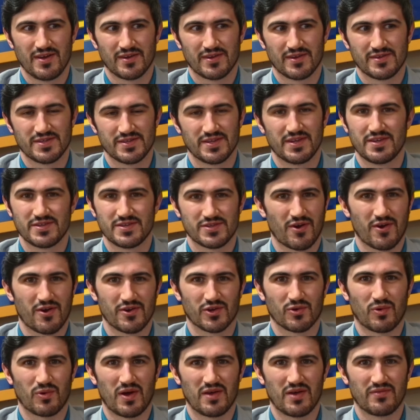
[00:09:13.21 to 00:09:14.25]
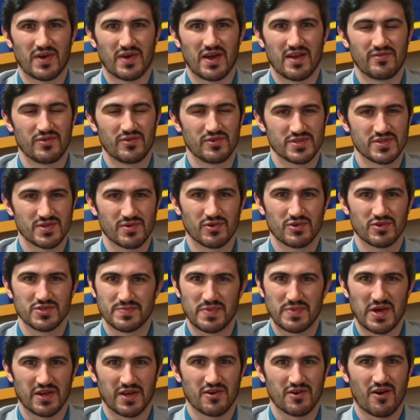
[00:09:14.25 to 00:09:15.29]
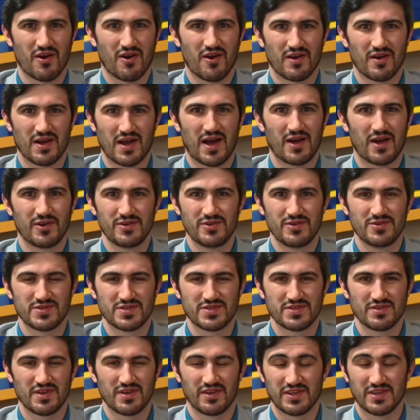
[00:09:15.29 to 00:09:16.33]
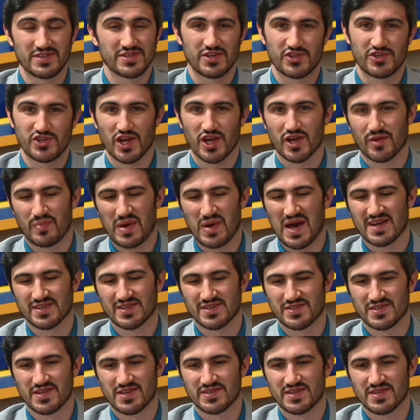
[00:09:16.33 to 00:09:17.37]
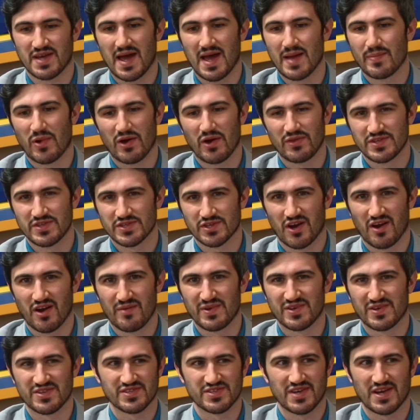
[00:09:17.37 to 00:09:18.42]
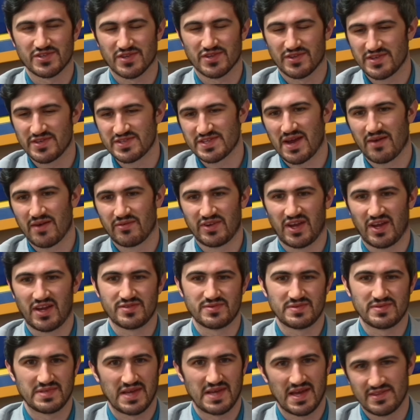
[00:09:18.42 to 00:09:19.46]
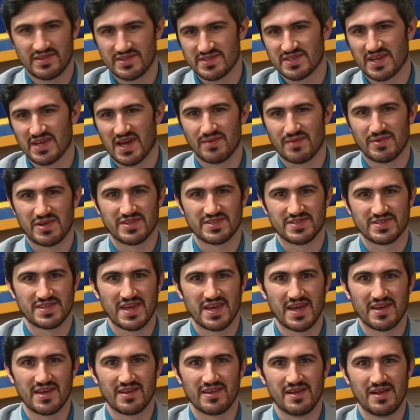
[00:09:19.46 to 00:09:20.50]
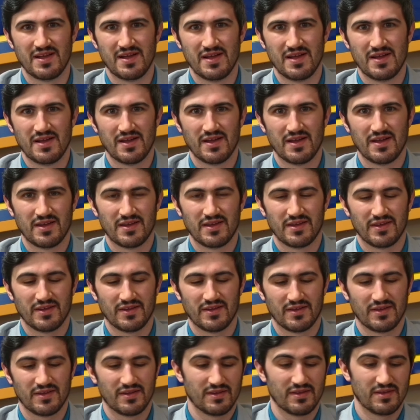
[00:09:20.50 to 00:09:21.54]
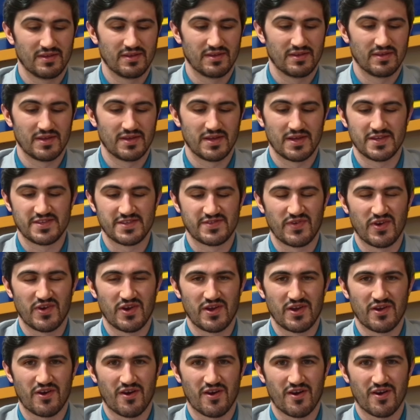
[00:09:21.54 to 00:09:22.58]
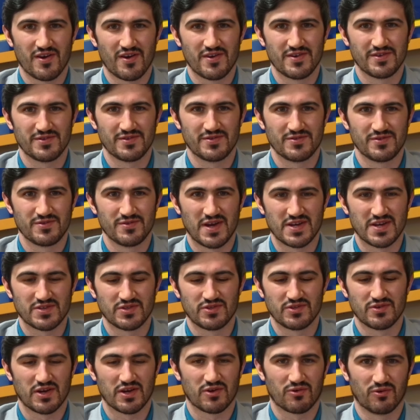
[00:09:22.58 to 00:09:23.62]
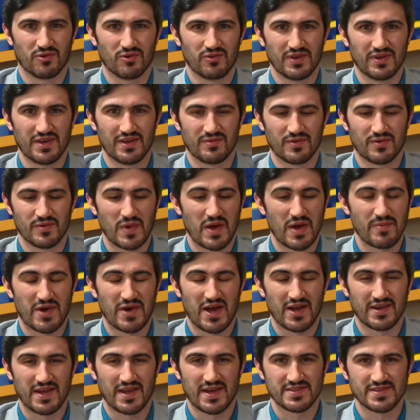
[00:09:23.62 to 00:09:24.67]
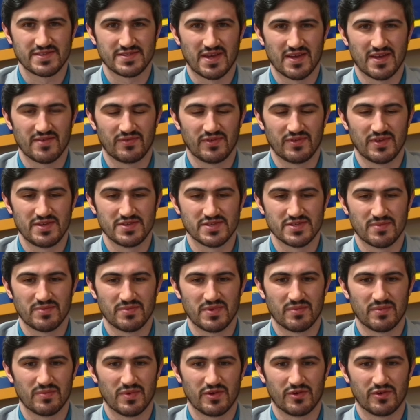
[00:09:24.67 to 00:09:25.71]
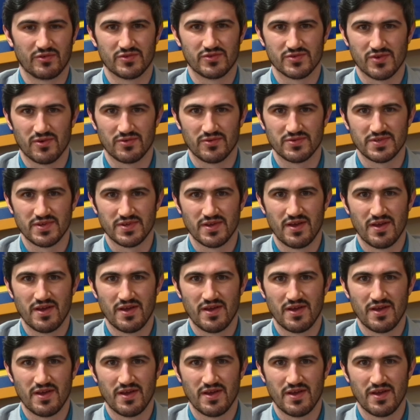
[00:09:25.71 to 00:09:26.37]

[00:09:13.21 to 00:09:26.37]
because it is hard to quantify. If someone goes to buy a car, how do you, unless they check a box that says, I bought this car because I saw this advertisement at this time, at this date, it's very hard to actually direct correlate. With my podcast, thankfully, some of them result